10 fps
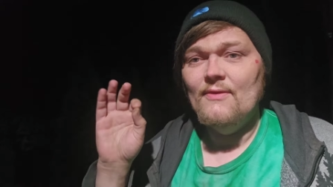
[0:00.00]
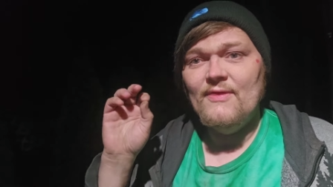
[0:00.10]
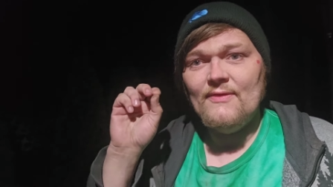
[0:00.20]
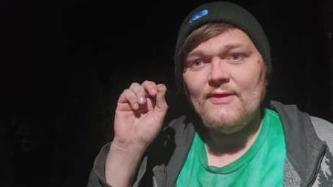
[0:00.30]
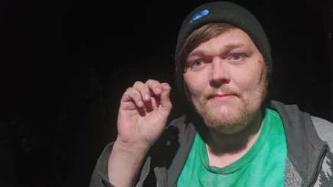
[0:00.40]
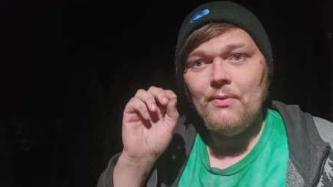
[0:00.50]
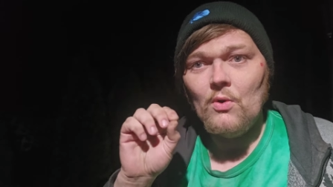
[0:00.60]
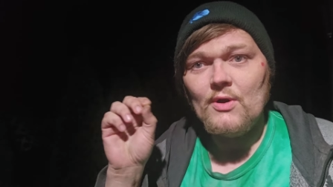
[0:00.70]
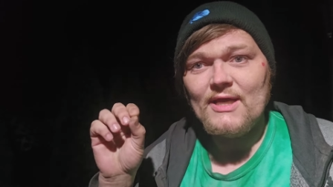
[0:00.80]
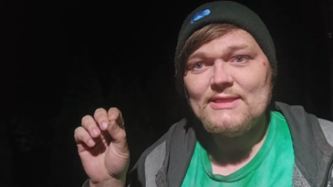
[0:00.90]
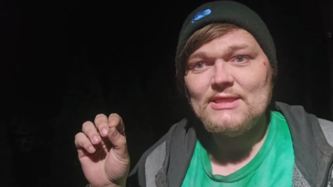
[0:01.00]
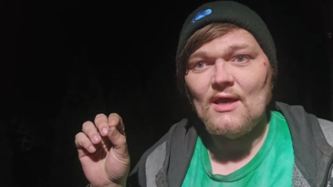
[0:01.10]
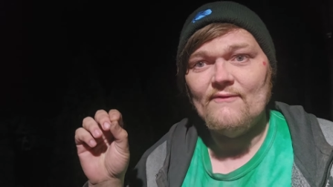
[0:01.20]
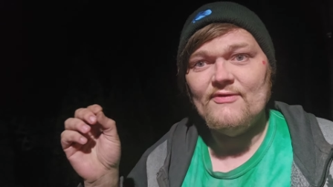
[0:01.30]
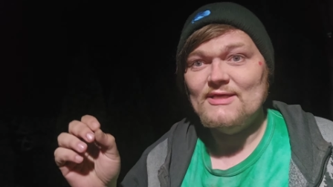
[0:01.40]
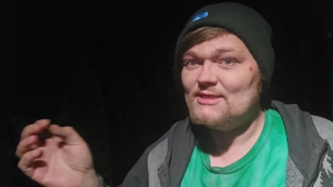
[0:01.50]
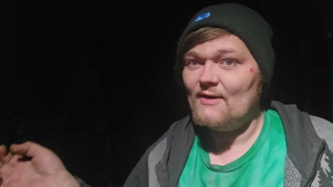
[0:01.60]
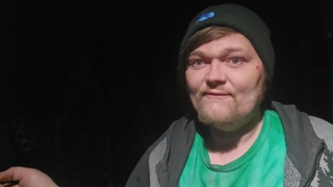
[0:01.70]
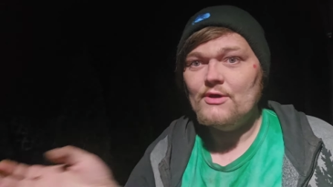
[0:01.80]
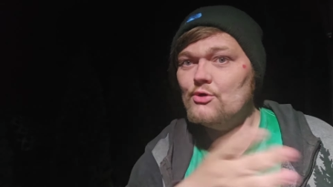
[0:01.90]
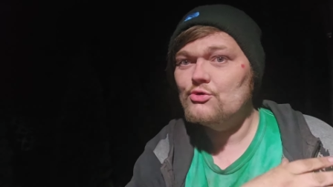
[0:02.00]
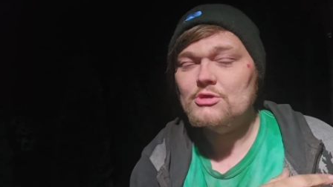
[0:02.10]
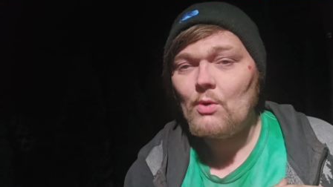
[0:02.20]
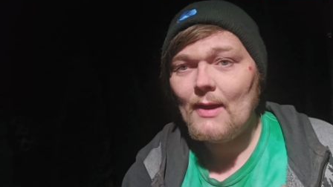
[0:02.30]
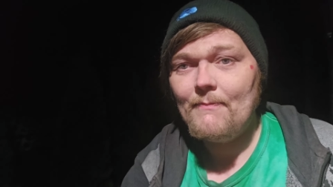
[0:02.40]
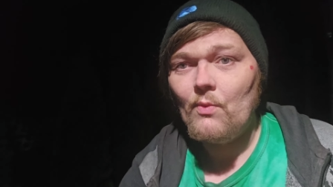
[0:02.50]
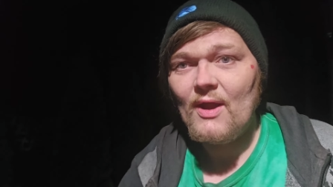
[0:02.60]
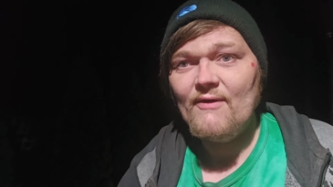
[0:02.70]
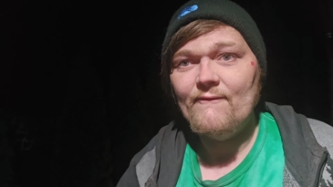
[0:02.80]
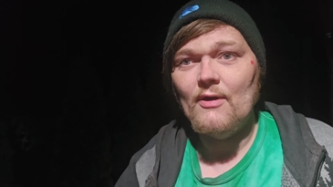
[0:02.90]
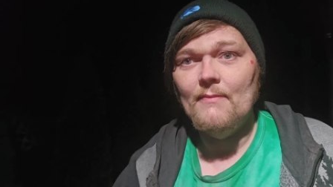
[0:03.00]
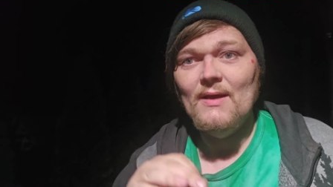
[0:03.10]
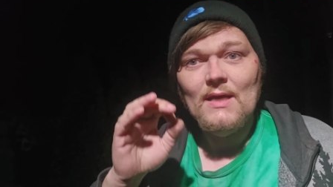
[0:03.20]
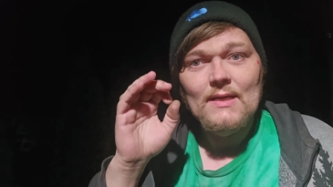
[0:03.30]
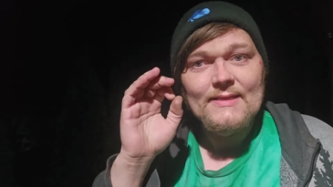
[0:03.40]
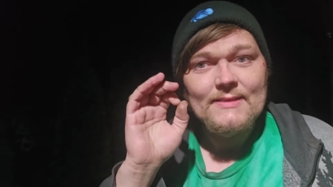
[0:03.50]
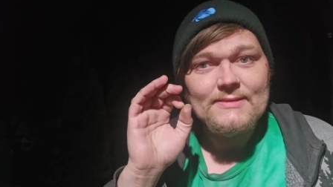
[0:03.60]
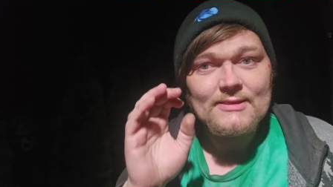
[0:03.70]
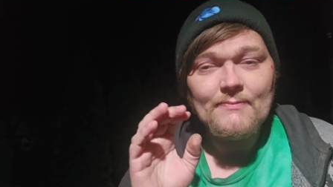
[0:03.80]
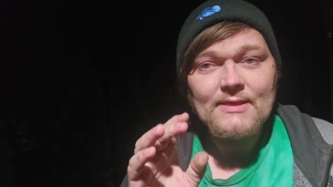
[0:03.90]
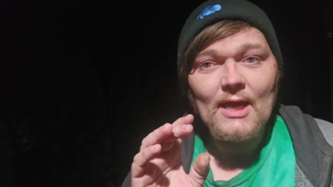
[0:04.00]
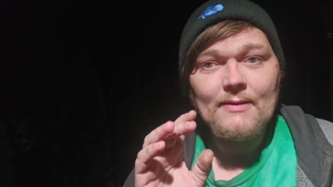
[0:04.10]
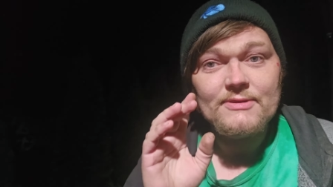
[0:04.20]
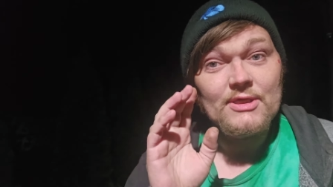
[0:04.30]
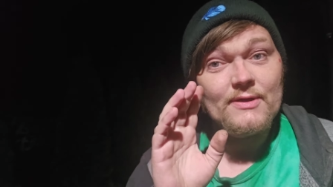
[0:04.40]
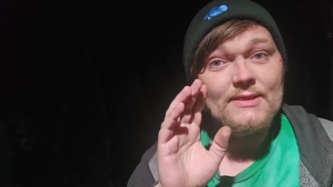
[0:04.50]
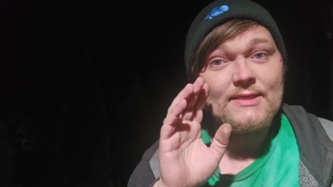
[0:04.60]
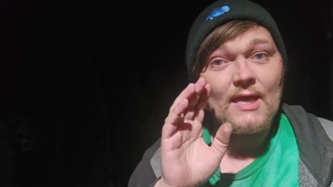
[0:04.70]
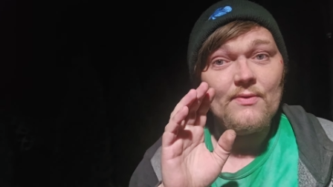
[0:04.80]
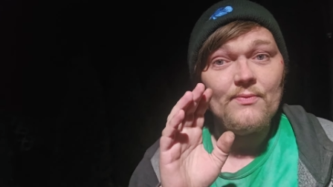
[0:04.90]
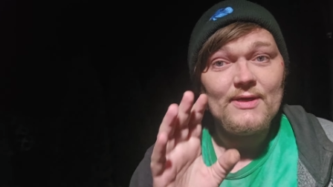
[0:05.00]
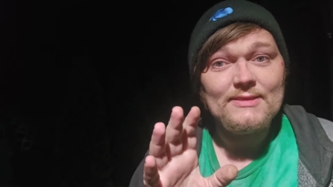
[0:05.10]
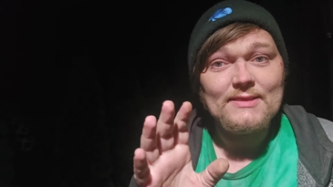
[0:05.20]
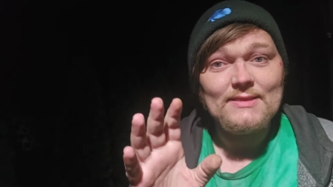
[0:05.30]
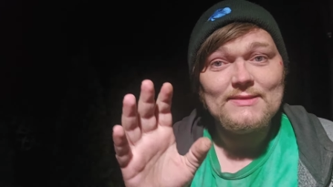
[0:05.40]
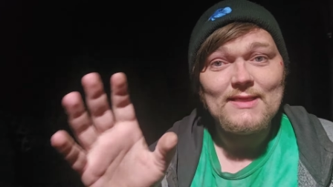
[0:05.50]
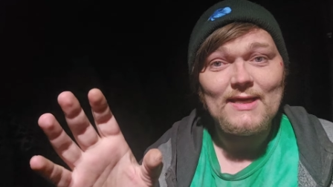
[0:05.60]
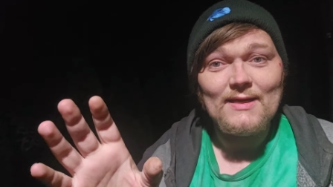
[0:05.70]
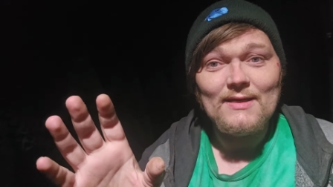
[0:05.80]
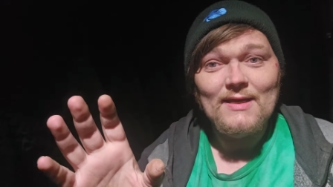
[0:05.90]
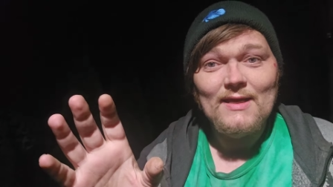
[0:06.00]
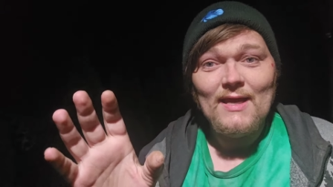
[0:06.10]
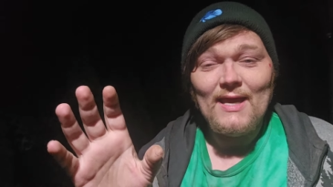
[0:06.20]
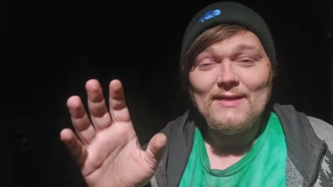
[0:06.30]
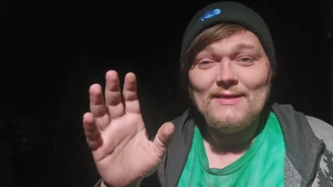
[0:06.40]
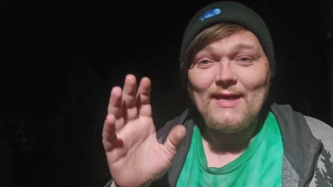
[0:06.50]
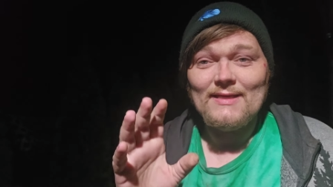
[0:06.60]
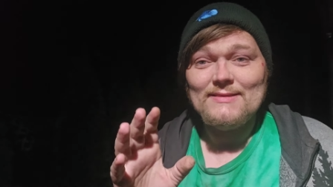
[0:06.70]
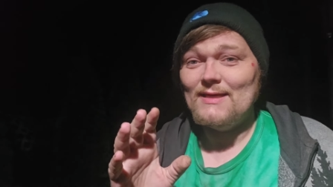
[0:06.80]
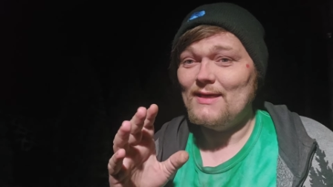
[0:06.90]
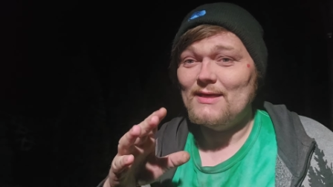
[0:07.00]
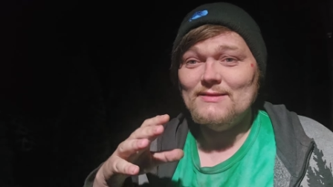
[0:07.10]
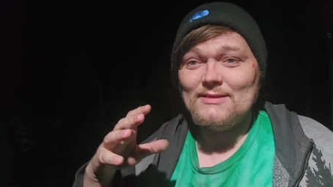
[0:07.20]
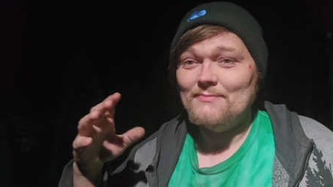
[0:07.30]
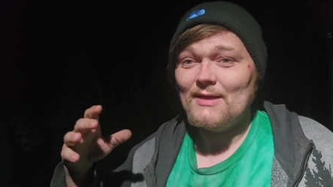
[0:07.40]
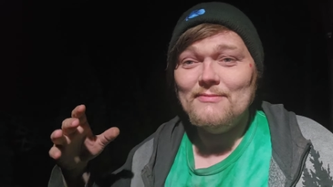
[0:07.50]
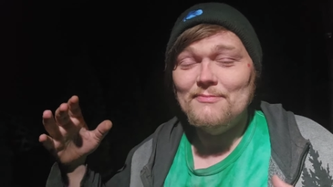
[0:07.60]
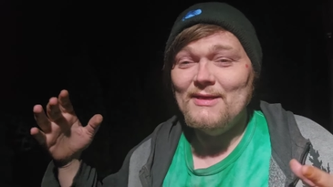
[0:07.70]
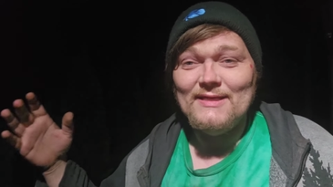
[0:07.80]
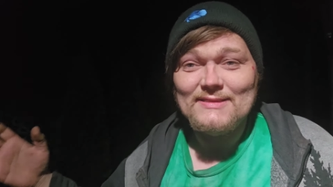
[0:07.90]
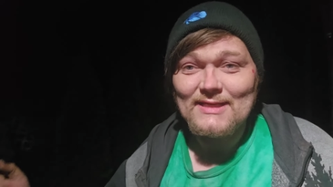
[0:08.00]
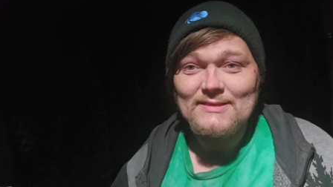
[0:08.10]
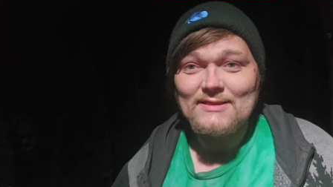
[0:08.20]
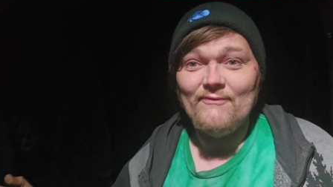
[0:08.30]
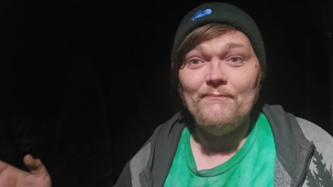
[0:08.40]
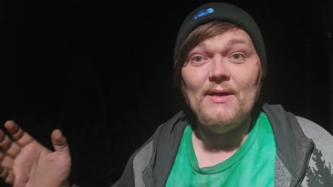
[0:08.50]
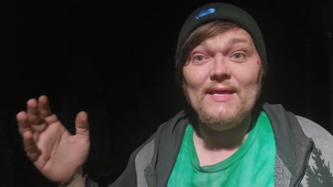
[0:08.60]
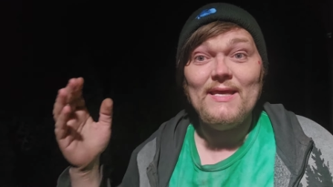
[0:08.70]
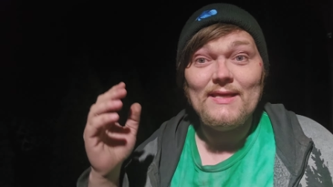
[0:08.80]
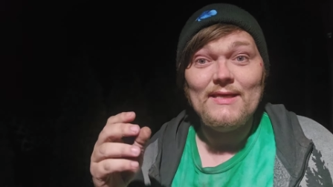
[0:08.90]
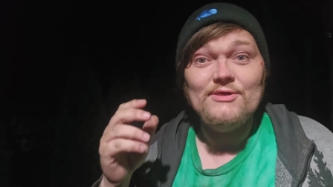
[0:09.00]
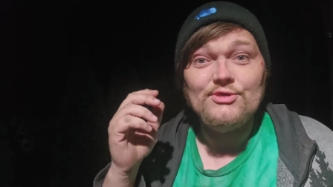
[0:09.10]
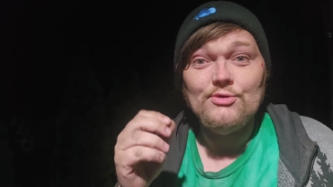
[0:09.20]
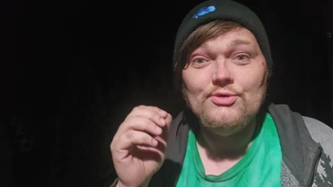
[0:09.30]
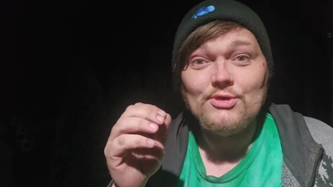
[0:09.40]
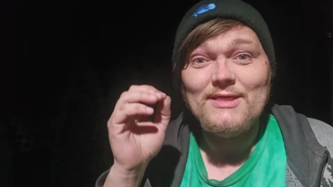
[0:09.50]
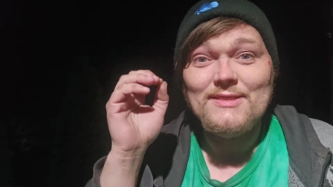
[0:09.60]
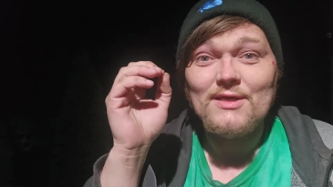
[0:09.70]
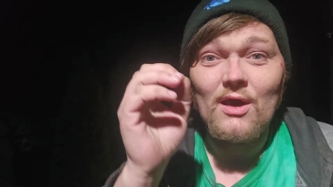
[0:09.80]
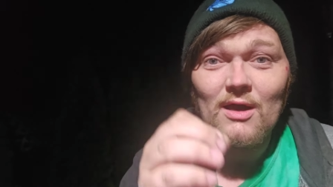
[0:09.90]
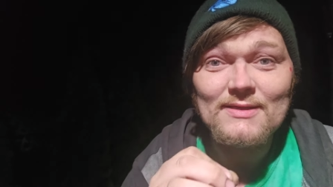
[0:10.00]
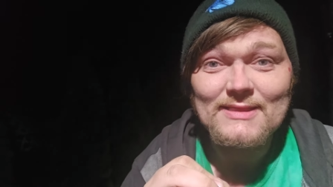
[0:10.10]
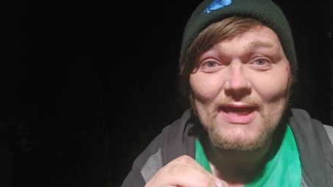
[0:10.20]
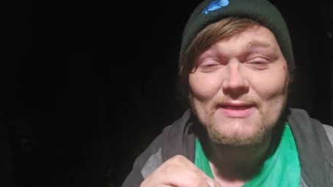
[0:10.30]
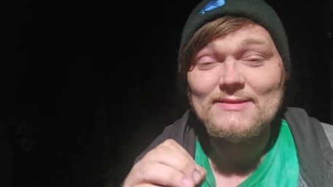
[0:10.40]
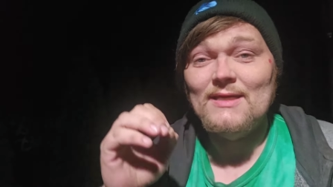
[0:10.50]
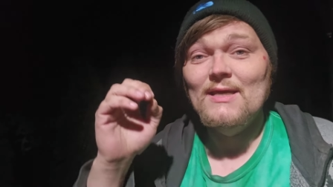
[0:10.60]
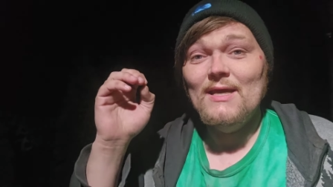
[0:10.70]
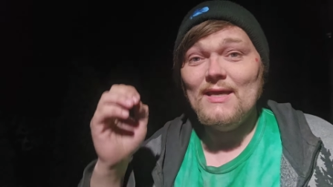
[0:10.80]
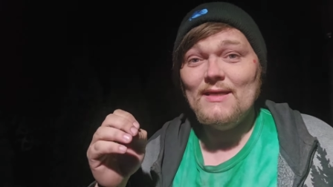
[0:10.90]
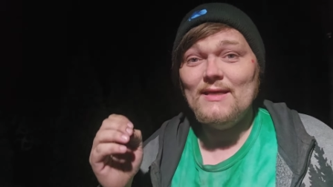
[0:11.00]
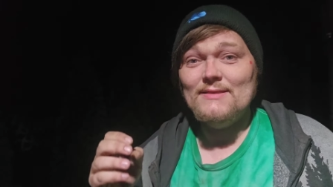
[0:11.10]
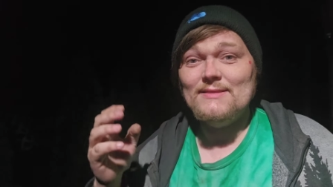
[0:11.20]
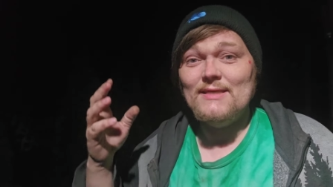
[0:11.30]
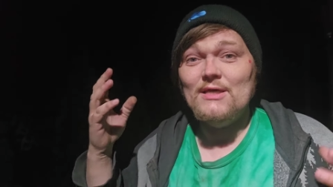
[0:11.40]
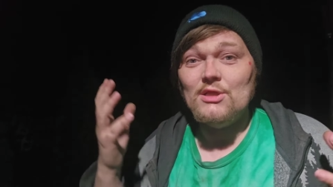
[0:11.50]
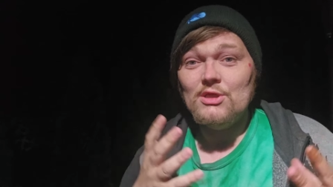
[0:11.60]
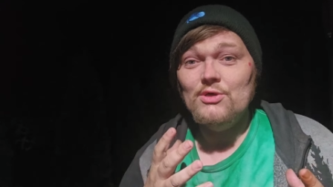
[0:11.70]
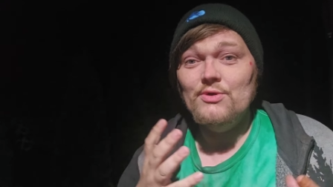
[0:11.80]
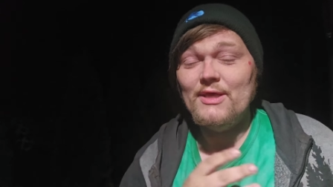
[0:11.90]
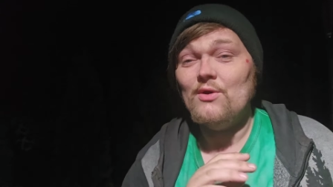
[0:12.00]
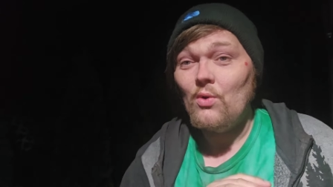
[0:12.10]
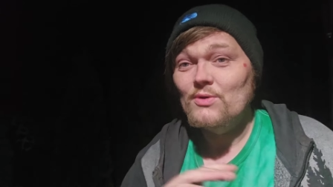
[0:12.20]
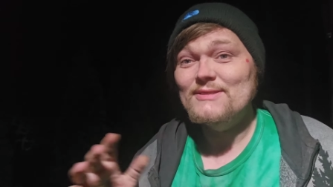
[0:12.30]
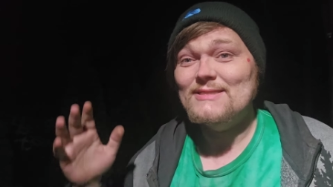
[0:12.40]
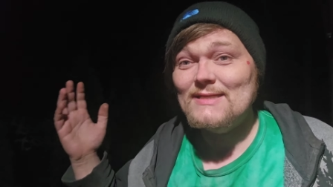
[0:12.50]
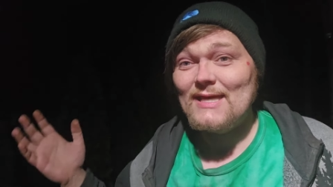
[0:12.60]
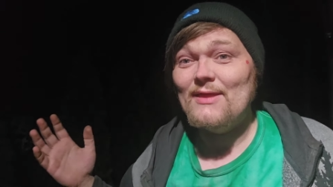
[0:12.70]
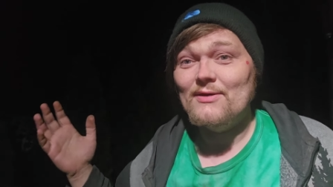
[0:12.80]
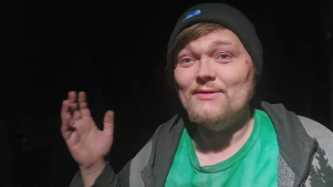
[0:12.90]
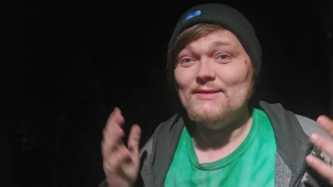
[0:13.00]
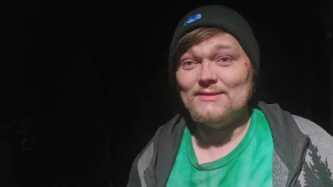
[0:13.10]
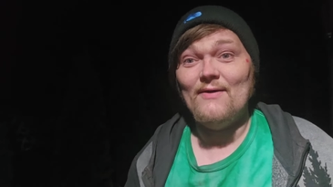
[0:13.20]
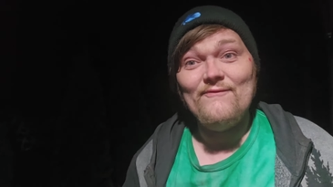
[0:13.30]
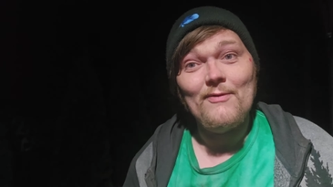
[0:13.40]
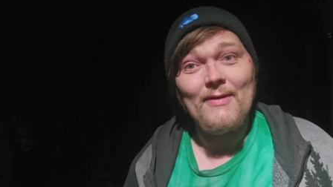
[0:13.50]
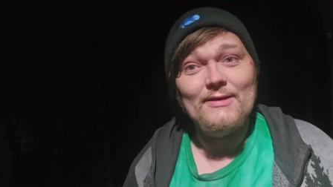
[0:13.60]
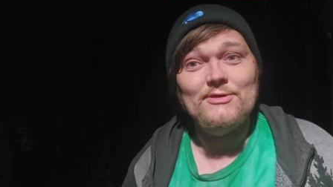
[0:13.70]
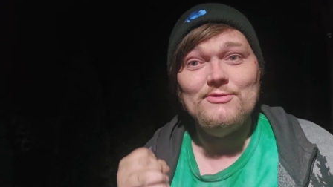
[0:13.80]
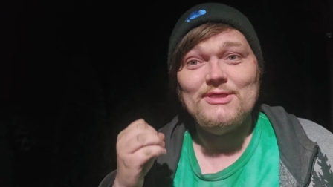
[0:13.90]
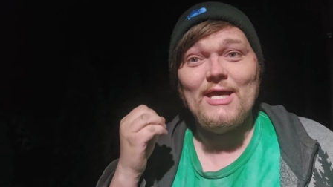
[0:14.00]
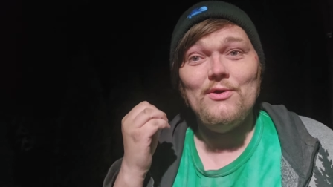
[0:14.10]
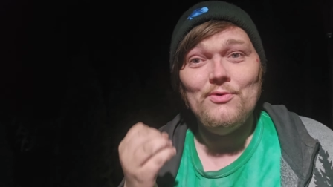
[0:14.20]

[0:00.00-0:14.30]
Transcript: that the boring stuff, the stuff that you swipe away from, sometimes there is a reason it's there. And yes, it can sometimes be excessive, but it is usually the context. It is the glue that holds together the stuff that makes you say,